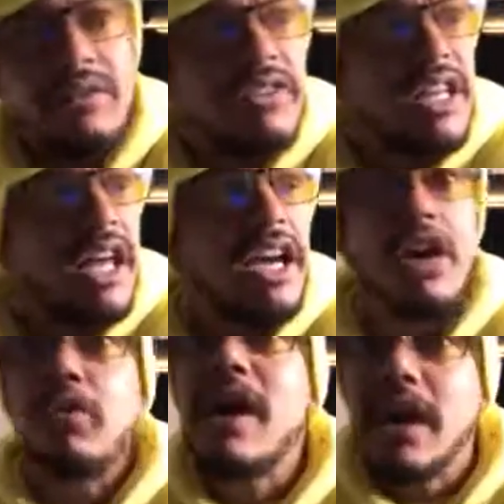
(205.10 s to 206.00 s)
hunt, we'll say like
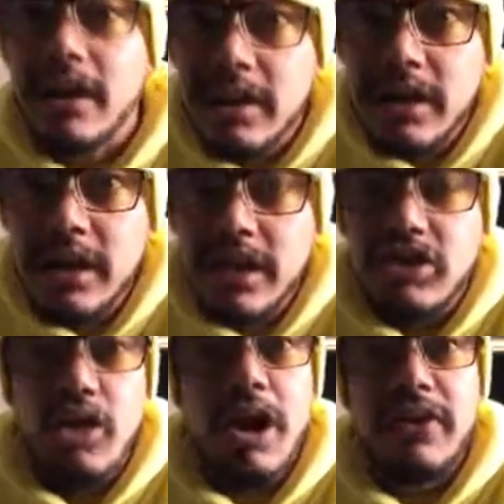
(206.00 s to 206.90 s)
a gorilla,
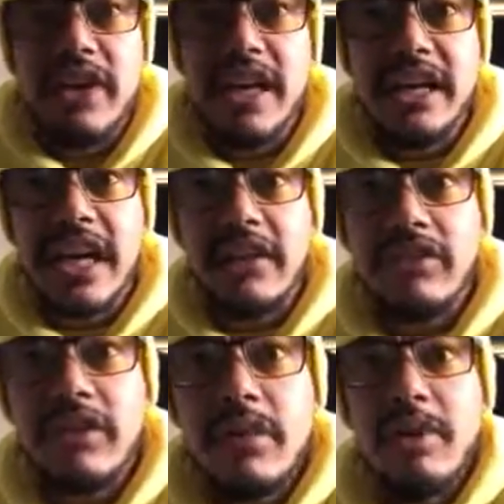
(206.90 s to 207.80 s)
is stronger than it
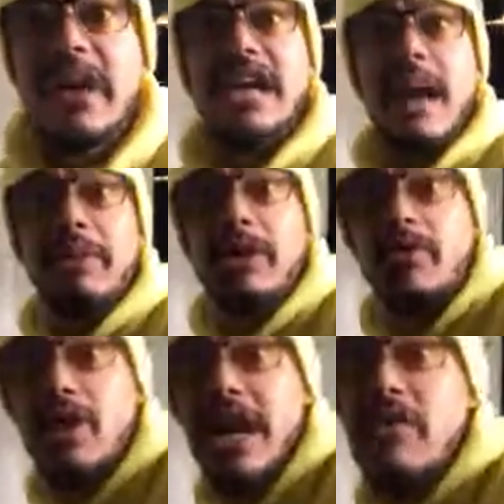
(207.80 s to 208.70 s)
is. But it can
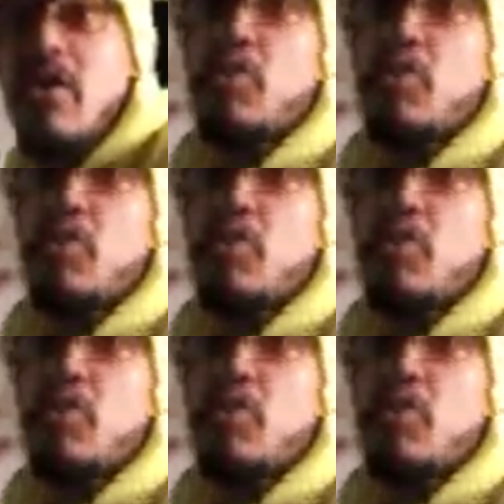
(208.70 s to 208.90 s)
outmaneuver it and